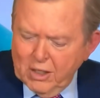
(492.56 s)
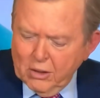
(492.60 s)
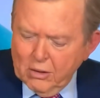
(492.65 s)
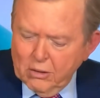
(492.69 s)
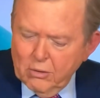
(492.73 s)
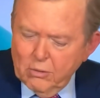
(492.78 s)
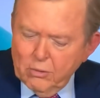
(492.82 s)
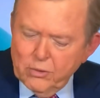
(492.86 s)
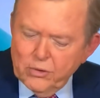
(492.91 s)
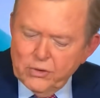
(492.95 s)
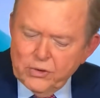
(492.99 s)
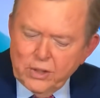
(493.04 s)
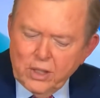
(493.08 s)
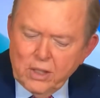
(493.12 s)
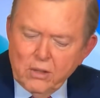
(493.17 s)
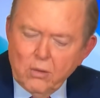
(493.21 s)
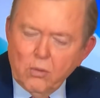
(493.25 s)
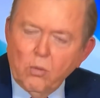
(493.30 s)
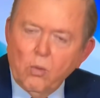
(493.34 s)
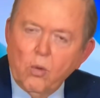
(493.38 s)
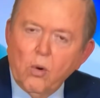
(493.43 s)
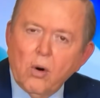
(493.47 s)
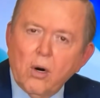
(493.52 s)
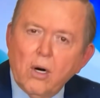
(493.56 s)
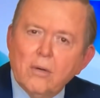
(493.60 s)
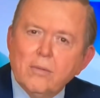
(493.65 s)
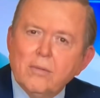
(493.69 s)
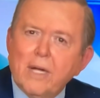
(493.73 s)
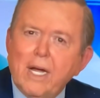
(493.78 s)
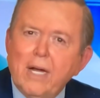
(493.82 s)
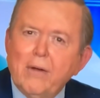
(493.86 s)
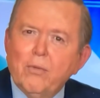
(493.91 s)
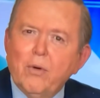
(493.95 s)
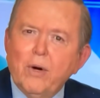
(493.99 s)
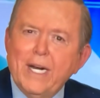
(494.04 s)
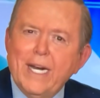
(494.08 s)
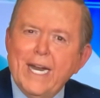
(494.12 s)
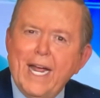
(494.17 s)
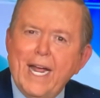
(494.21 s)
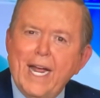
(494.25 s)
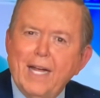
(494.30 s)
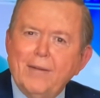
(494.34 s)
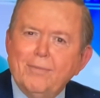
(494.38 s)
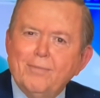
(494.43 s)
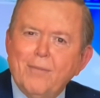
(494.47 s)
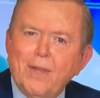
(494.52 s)
Miller, who is in the war every
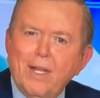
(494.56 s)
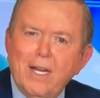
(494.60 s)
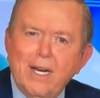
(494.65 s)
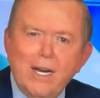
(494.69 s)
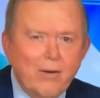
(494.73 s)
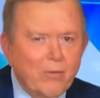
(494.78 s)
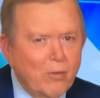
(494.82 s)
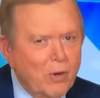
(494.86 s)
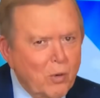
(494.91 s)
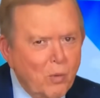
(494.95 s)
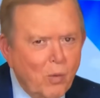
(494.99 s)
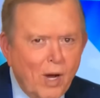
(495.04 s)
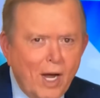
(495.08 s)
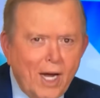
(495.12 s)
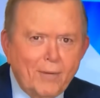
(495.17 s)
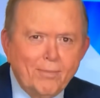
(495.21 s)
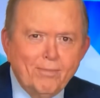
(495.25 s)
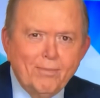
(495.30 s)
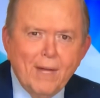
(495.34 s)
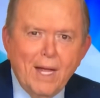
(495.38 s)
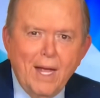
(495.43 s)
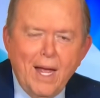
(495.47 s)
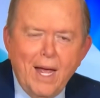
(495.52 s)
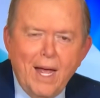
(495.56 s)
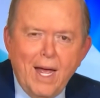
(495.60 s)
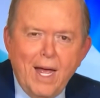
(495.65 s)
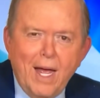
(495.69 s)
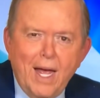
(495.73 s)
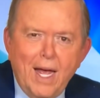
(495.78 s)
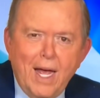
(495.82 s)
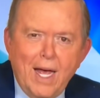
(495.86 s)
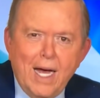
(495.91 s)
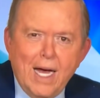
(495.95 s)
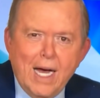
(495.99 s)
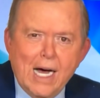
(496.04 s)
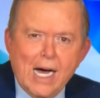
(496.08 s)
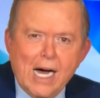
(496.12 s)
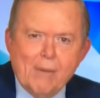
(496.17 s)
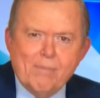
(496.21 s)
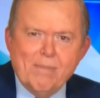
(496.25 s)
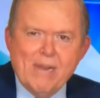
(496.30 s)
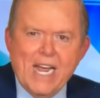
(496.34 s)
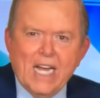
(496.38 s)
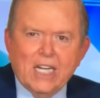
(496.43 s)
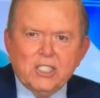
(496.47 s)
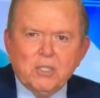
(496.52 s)
day and every way.
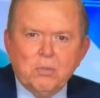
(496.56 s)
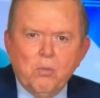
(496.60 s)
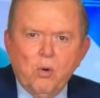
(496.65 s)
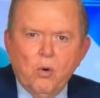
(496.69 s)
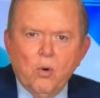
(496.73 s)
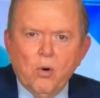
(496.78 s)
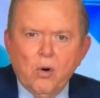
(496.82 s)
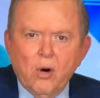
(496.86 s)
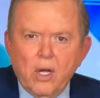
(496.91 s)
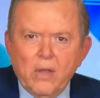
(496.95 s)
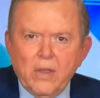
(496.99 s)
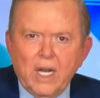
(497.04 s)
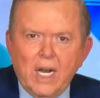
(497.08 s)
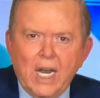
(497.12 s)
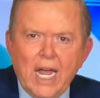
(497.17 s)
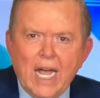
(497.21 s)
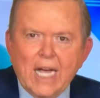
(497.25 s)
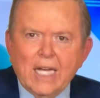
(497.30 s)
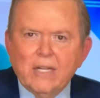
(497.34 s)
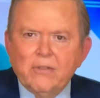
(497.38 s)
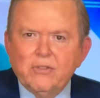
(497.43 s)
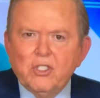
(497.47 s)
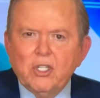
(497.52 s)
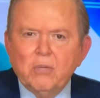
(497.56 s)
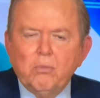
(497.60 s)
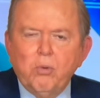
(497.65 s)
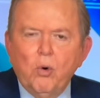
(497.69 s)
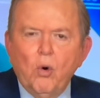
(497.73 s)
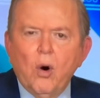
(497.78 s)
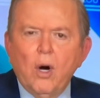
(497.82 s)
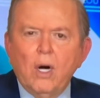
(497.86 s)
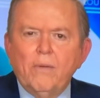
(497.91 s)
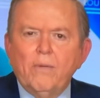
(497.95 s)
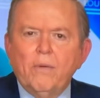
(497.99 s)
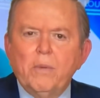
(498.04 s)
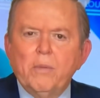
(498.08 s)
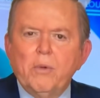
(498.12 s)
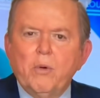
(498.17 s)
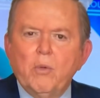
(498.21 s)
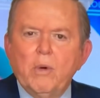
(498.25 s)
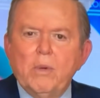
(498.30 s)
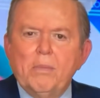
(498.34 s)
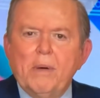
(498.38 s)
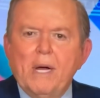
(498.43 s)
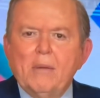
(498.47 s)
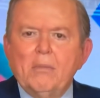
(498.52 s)
Up next, more on the lack of support from the
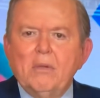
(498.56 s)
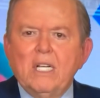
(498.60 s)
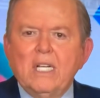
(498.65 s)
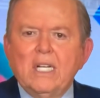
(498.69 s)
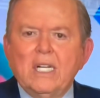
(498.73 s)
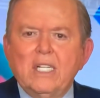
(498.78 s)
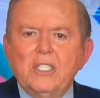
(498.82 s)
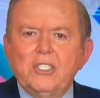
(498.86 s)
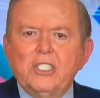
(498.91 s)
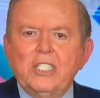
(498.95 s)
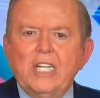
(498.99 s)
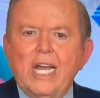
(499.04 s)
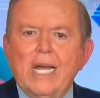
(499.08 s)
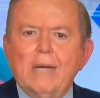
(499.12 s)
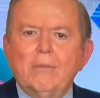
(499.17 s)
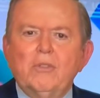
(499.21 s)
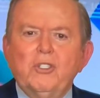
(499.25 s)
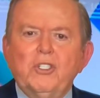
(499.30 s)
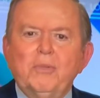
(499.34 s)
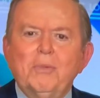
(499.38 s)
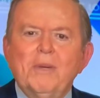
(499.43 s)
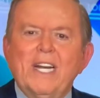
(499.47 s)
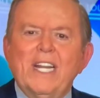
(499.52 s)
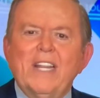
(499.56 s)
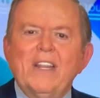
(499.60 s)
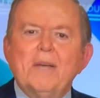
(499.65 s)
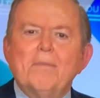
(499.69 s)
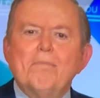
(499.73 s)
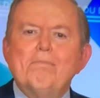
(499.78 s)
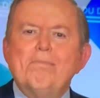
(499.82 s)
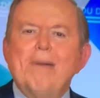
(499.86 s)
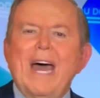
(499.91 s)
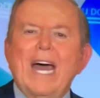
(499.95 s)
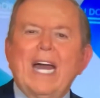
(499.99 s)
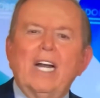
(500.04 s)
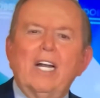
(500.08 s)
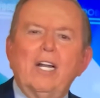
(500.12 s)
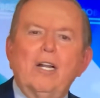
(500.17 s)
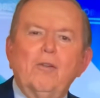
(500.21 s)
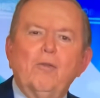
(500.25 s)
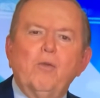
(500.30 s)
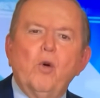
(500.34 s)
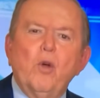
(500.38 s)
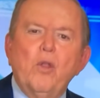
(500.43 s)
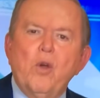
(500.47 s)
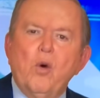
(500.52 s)
Republican establishment in the
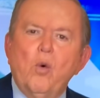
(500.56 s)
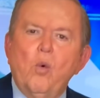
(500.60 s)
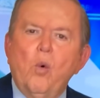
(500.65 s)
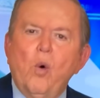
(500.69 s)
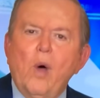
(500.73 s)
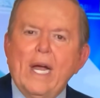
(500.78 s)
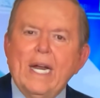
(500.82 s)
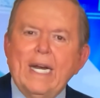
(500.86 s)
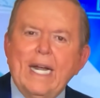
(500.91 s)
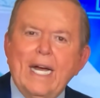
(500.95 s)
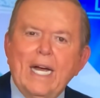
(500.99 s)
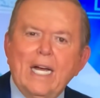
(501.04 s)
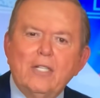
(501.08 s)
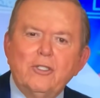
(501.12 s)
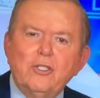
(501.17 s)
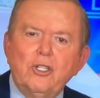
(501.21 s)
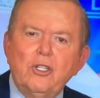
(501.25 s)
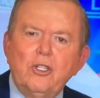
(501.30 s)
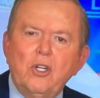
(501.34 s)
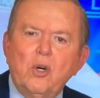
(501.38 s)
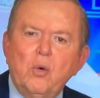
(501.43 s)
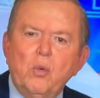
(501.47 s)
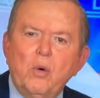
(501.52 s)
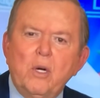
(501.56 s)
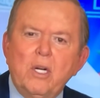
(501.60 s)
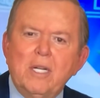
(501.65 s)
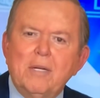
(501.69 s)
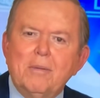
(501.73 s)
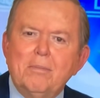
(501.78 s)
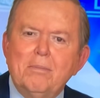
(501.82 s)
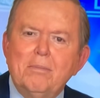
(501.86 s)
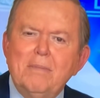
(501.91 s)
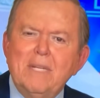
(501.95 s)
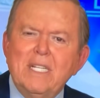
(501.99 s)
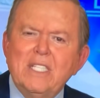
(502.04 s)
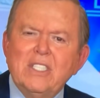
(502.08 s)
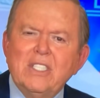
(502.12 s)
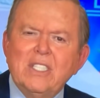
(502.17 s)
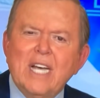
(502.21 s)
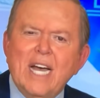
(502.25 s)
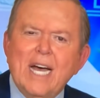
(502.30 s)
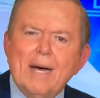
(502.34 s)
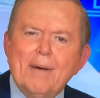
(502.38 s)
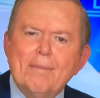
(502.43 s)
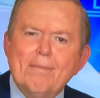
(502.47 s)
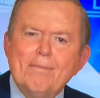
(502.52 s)
battle for the White House. You don't want to miss
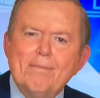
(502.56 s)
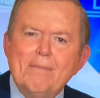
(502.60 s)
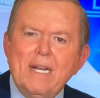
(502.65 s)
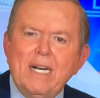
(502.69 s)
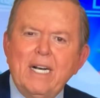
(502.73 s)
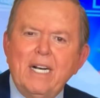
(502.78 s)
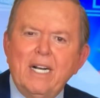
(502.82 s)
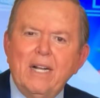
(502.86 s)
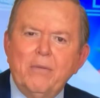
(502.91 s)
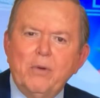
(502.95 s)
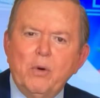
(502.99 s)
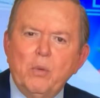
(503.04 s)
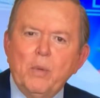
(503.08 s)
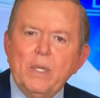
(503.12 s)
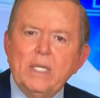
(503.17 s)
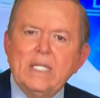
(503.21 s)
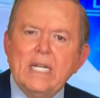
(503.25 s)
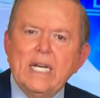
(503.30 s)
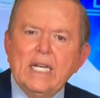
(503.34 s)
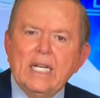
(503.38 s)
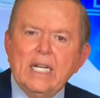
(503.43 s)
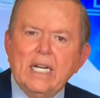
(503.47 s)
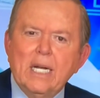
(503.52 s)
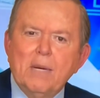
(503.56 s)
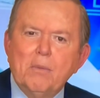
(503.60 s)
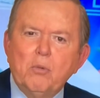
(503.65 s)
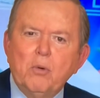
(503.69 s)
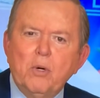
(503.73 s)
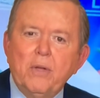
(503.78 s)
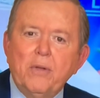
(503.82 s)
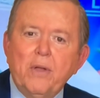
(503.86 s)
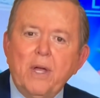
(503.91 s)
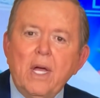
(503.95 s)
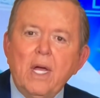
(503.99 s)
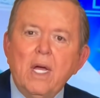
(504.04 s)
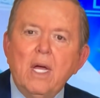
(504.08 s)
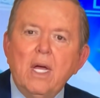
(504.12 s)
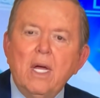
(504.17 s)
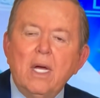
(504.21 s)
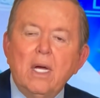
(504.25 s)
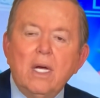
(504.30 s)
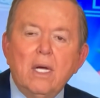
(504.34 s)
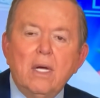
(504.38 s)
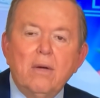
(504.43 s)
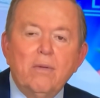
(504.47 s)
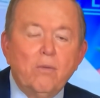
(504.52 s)
a minute of it. We take it up with
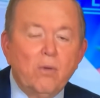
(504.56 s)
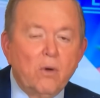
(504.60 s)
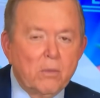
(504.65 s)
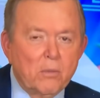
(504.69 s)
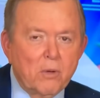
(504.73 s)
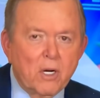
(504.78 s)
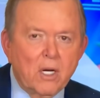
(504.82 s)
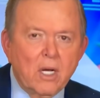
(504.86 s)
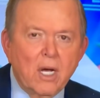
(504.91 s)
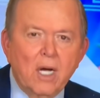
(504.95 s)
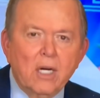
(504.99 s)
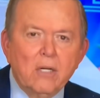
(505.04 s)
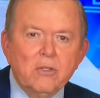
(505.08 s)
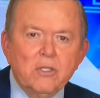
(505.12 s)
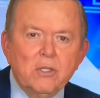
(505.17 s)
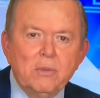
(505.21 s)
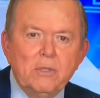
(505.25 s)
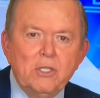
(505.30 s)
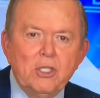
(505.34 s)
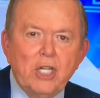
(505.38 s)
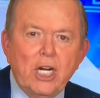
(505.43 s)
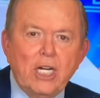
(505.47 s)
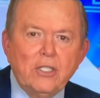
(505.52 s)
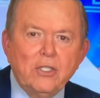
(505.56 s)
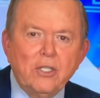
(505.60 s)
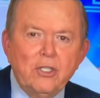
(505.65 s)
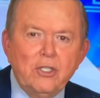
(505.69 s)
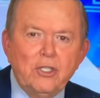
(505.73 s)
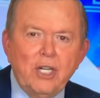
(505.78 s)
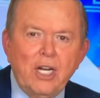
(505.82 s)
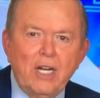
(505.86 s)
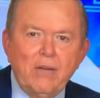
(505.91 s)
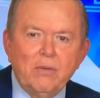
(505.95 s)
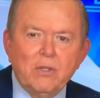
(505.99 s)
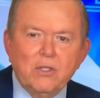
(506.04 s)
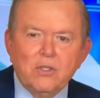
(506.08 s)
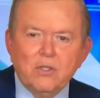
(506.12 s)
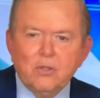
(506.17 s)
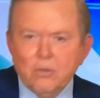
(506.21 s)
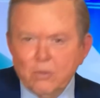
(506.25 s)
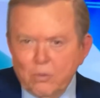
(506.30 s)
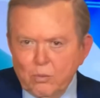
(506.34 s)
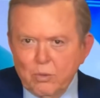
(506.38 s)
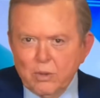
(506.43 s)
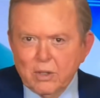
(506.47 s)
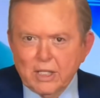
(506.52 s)
former Congressman Jason Chaffetz.
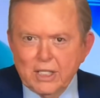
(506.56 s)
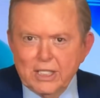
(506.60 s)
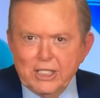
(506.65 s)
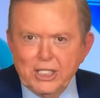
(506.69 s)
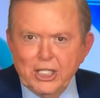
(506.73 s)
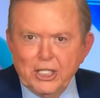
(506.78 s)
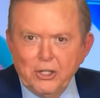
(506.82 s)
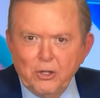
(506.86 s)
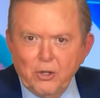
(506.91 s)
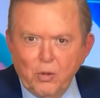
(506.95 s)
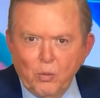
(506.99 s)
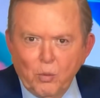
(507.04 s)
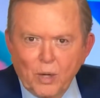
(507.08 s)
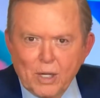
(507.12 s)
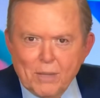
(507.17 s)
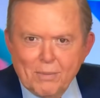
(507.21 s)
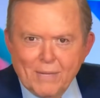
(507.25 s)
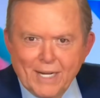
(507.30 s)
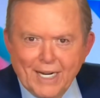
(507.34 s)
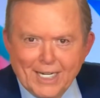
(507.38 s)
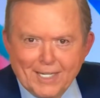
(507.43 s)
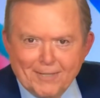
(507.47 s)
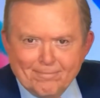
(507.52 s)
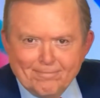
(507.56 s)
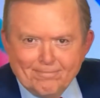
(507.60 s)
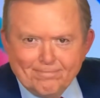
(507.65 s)
We'll continue in 1 minute.